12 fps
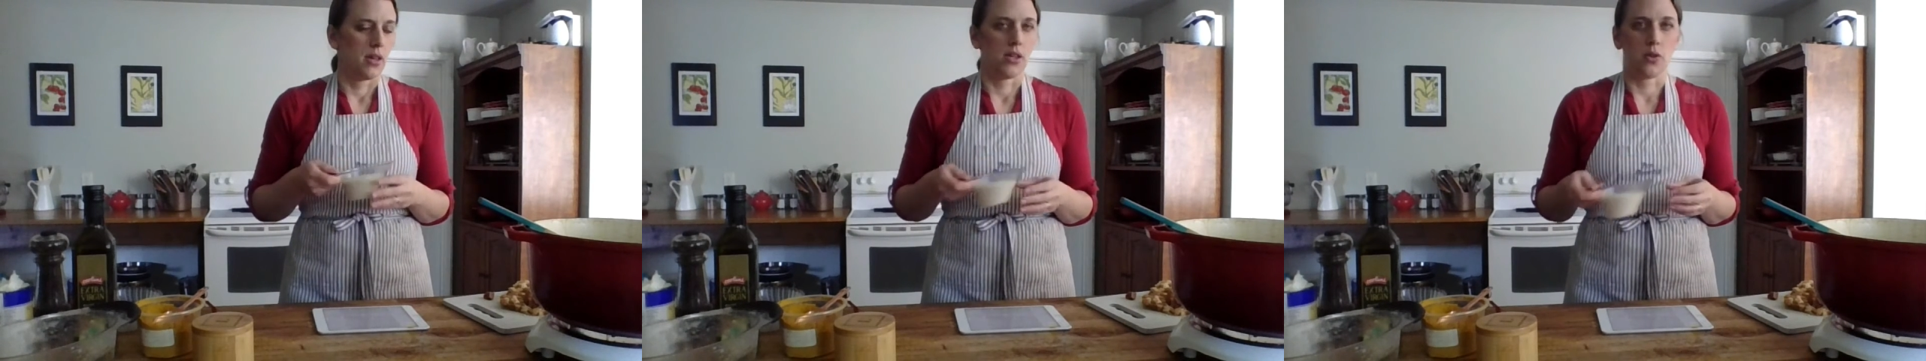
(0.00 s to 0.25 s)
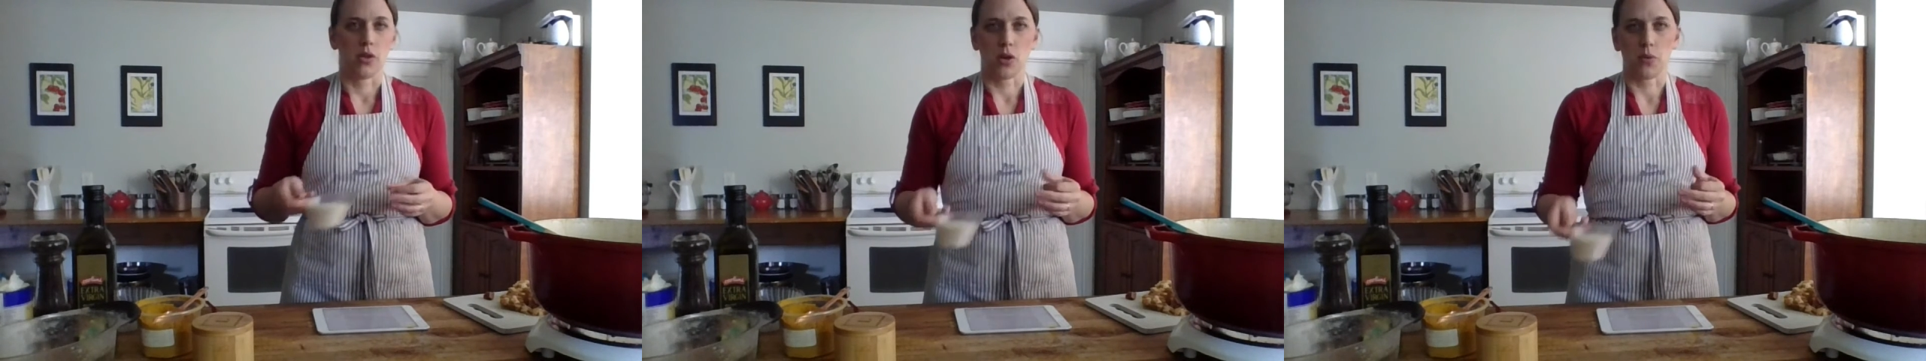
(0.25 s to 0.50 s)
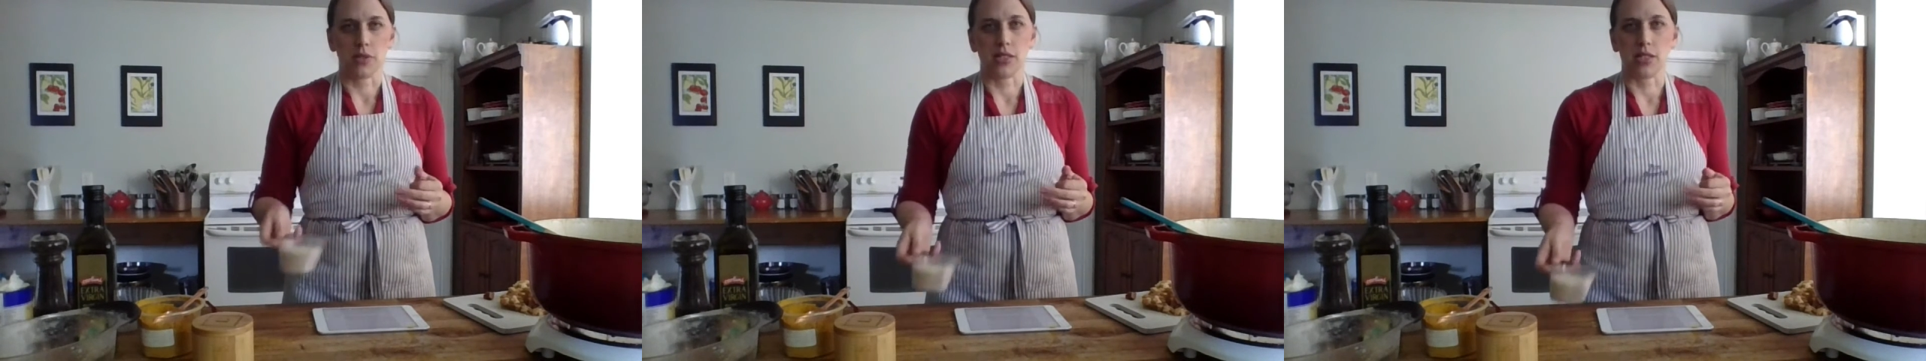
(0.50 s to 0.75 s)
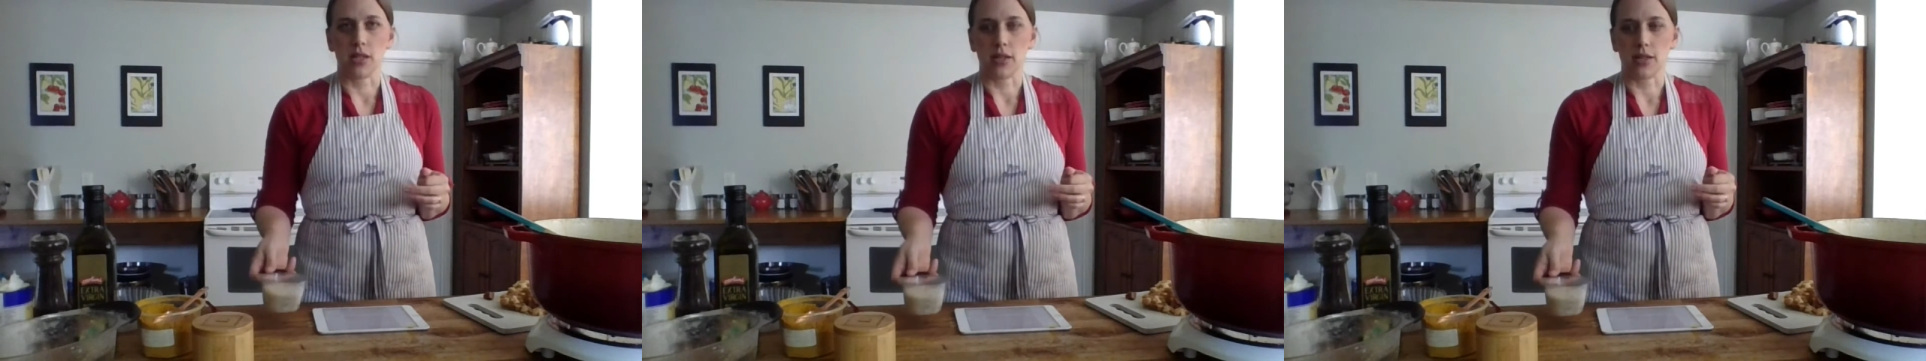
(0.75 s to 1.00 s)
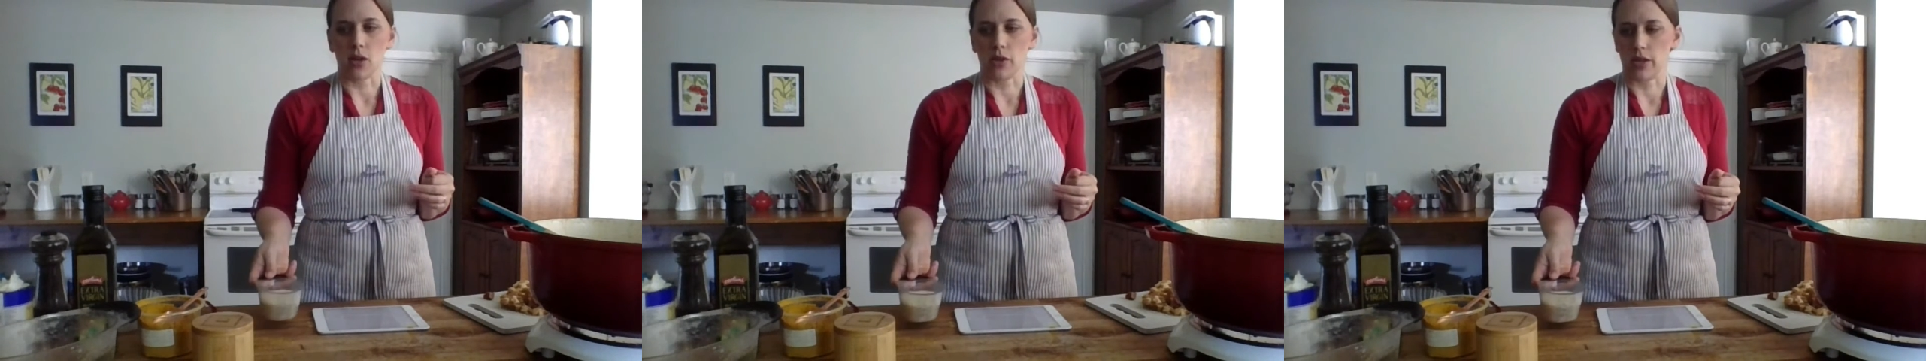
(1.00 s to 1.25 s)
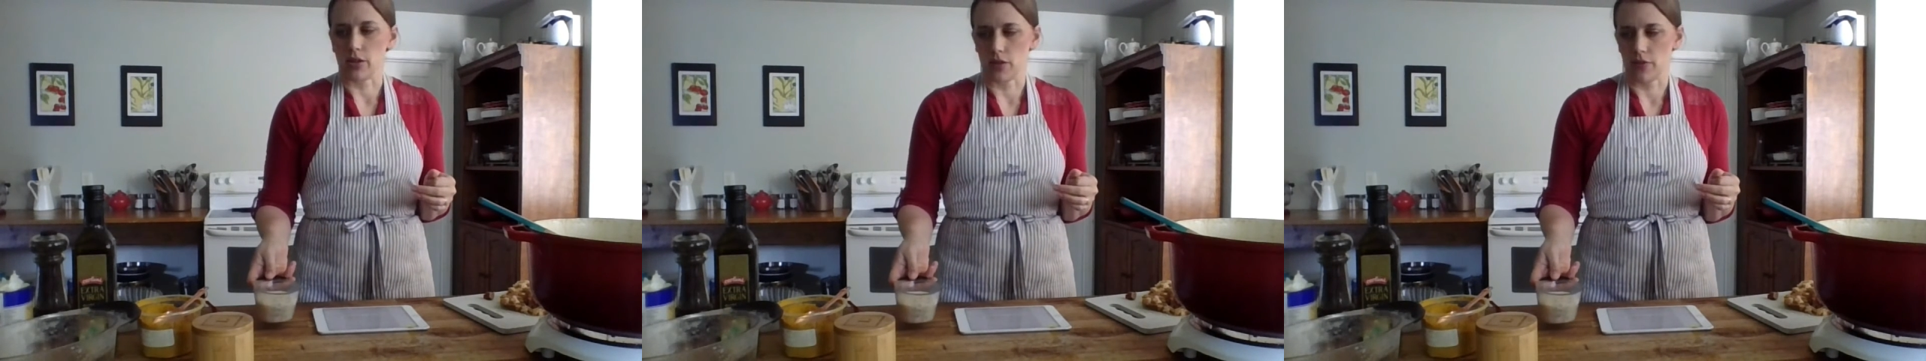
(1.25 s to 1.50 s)
You can always thin it out
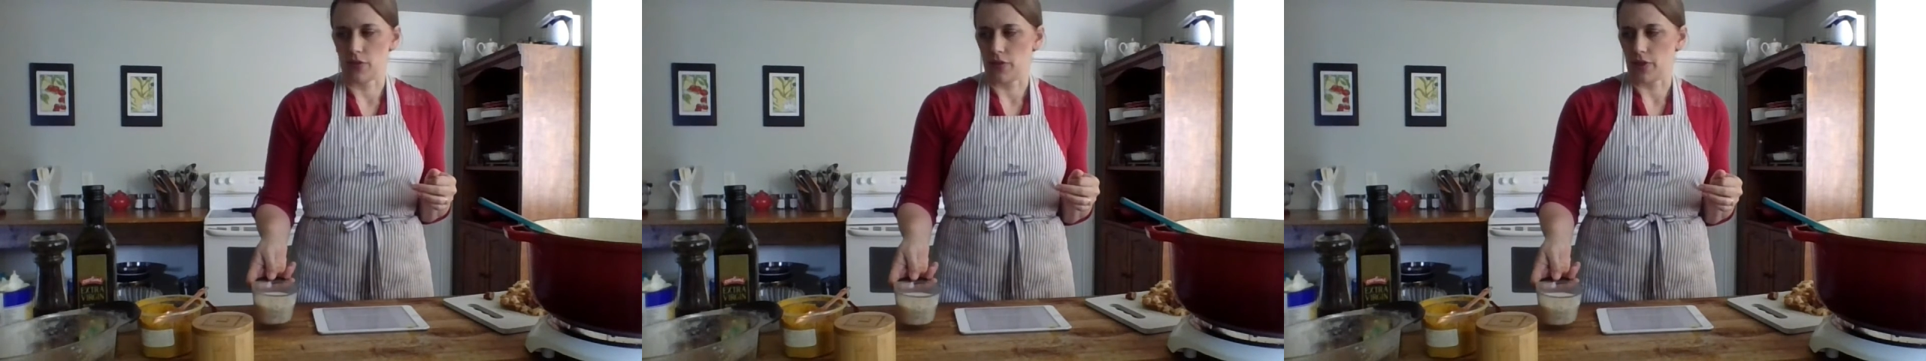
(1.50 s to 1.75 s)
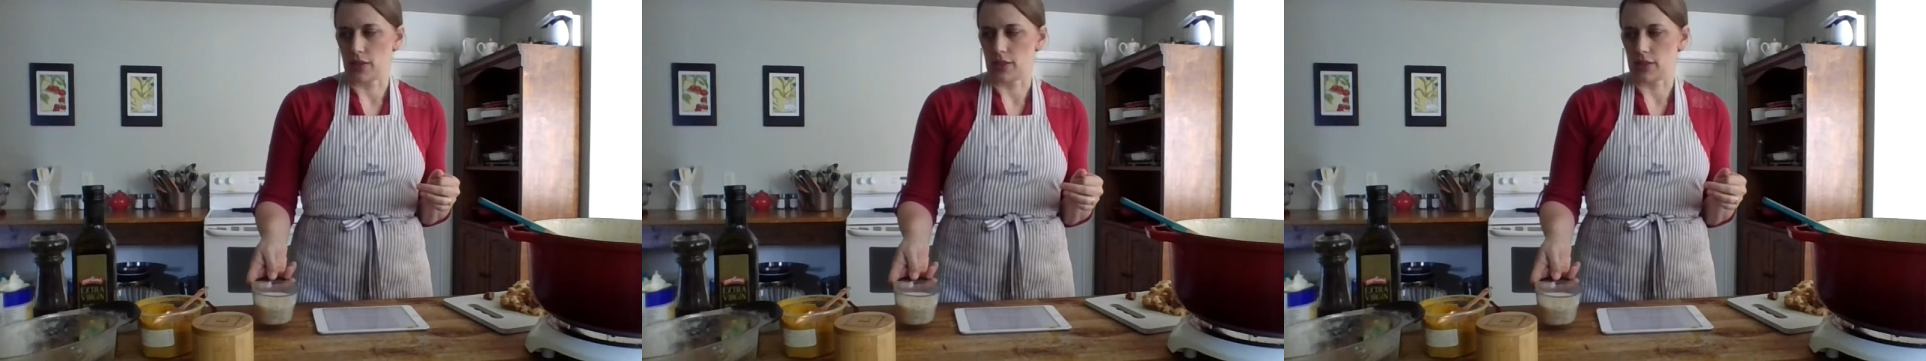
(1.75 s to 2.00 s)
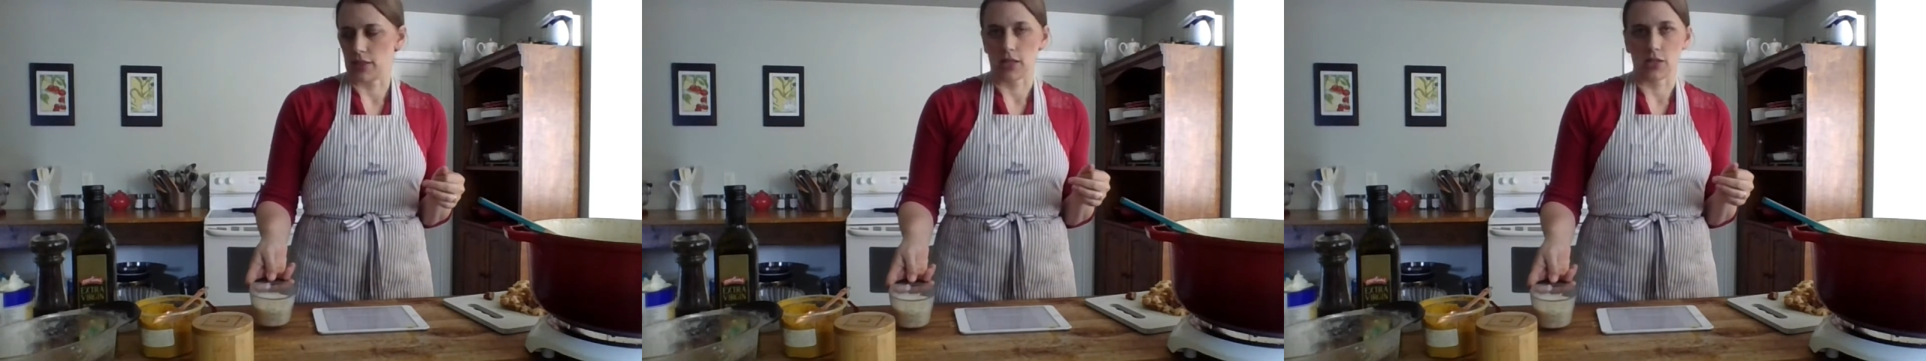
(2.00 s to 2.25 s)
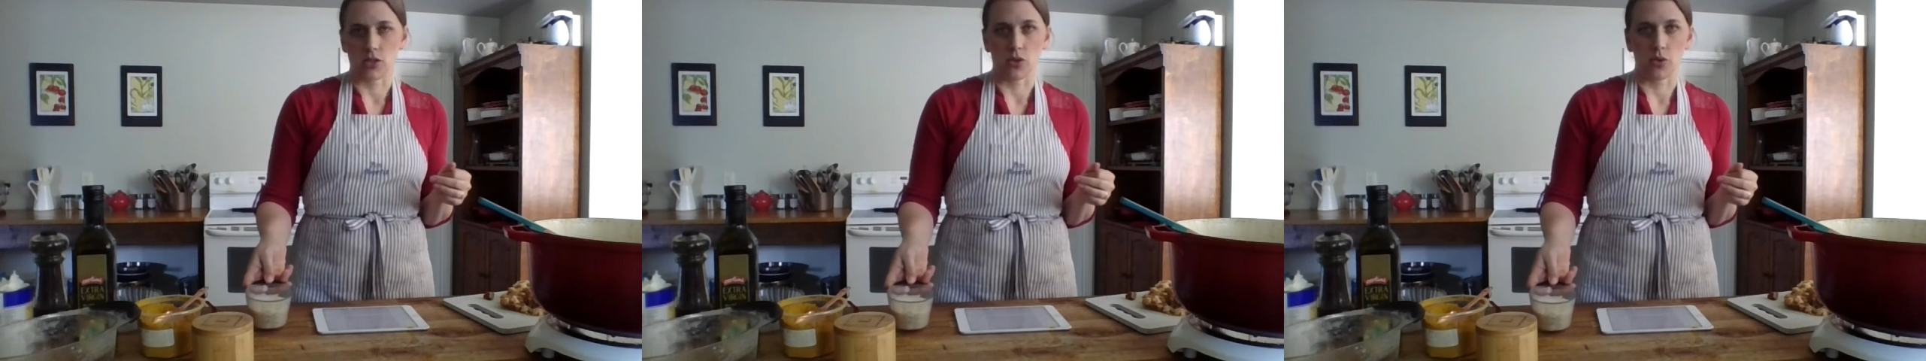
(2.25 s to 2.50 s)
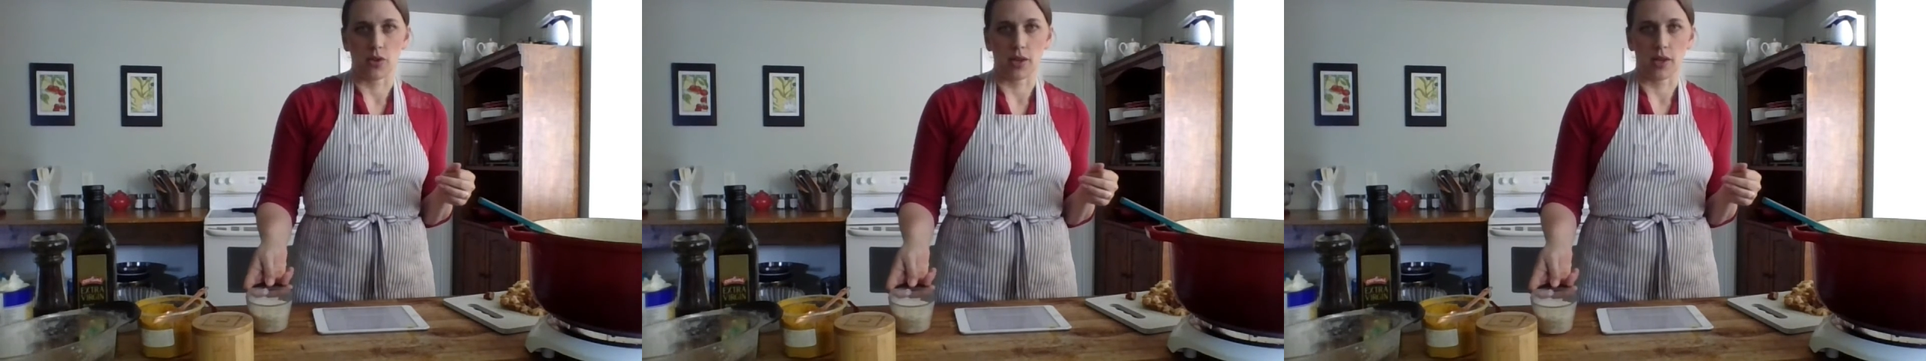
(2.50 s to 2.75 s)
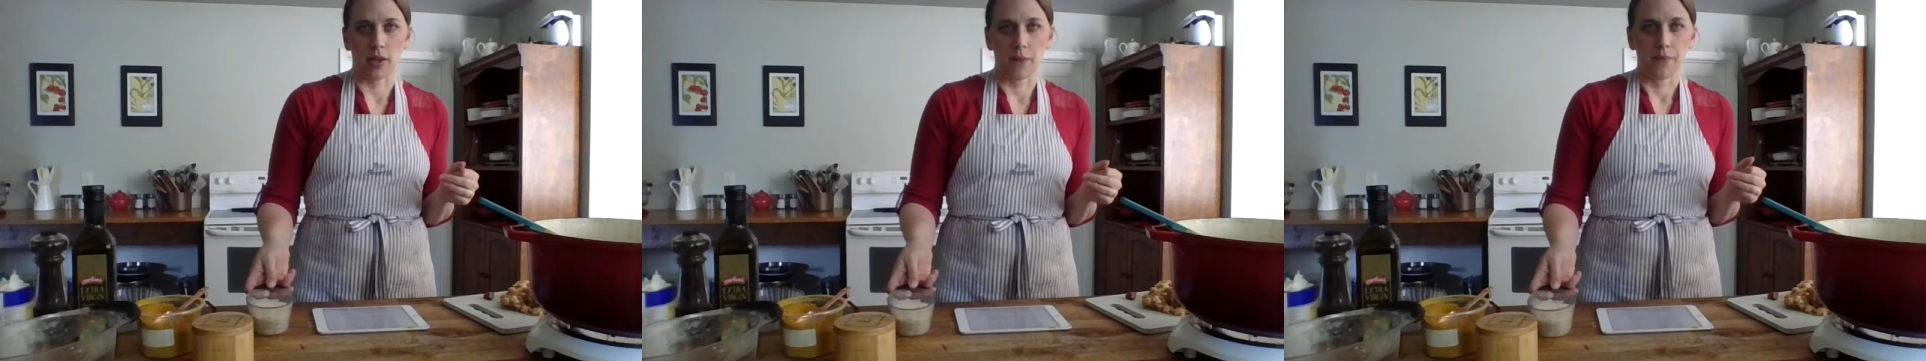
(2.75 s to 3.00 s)
later if you find it's getting too thick.